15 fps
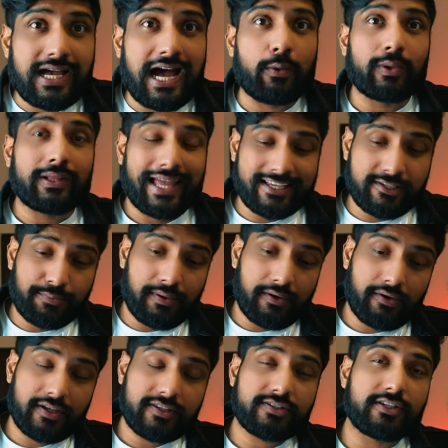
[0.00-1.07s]
I will
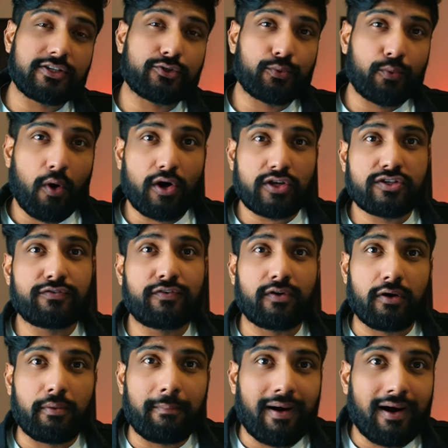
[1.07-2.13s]
experience this watch for
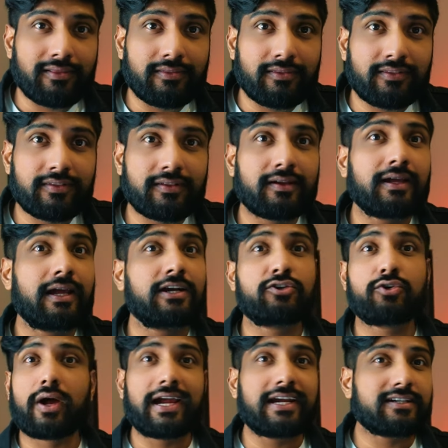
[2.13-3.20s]
a month,
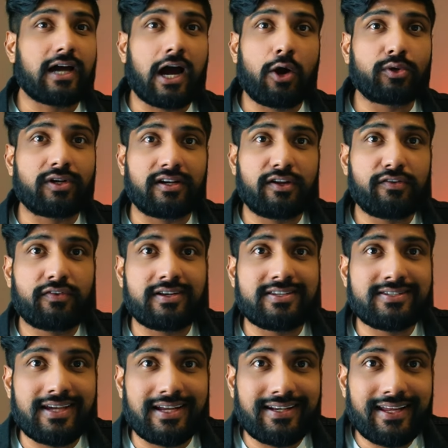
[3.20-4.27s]
try it out in different
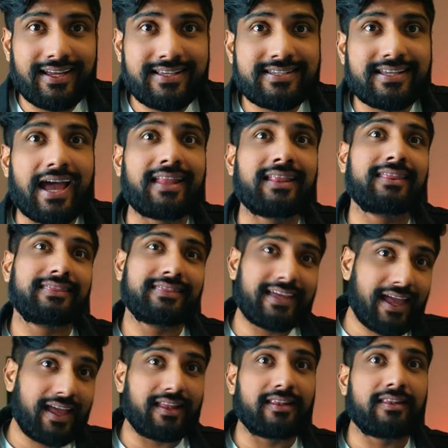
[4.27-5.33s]
settings, and
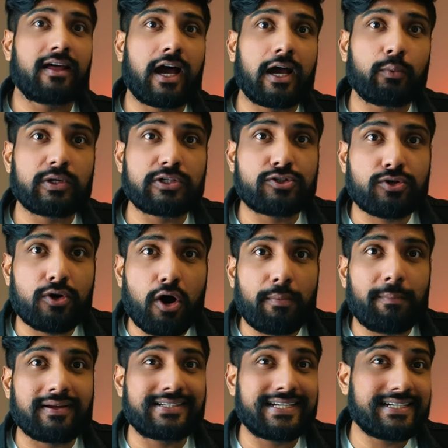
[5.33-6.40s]
then I will
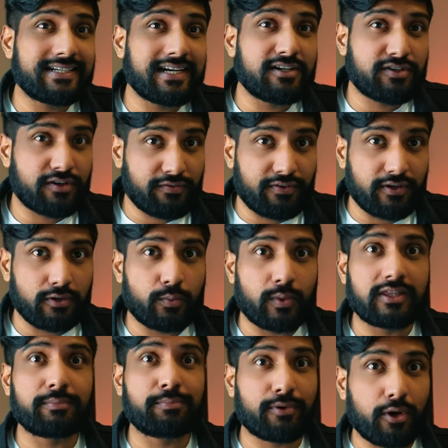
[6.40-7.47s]
drop a detailed review
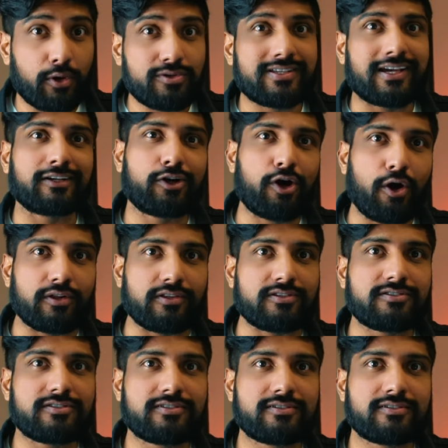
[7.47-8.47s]
with the pros and cons.